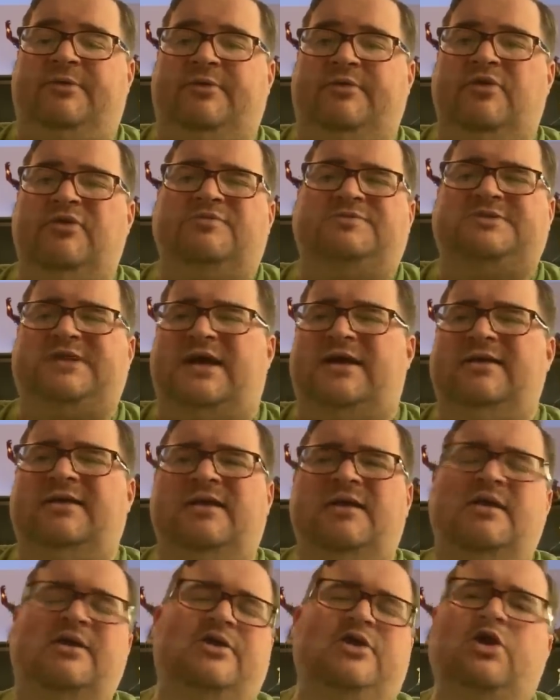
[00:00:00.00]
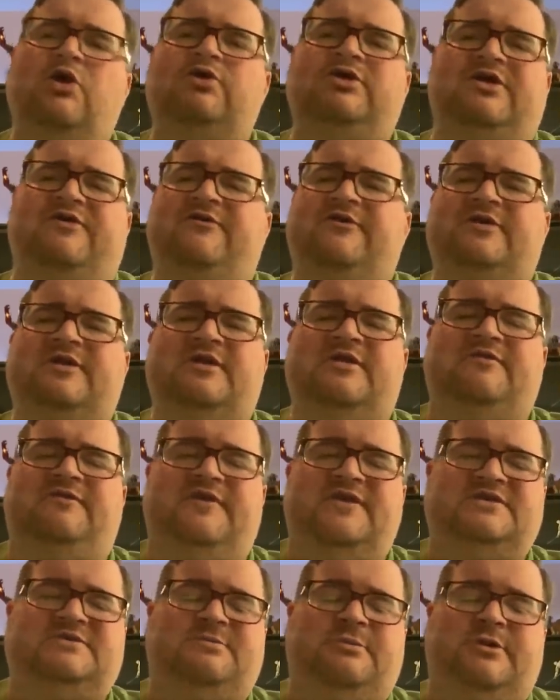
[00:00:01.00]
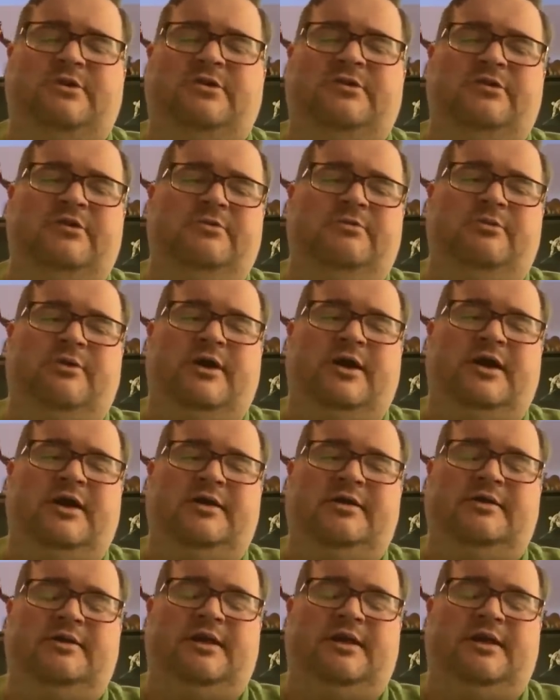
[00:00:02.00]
Groups, no different than a Facebook group, right?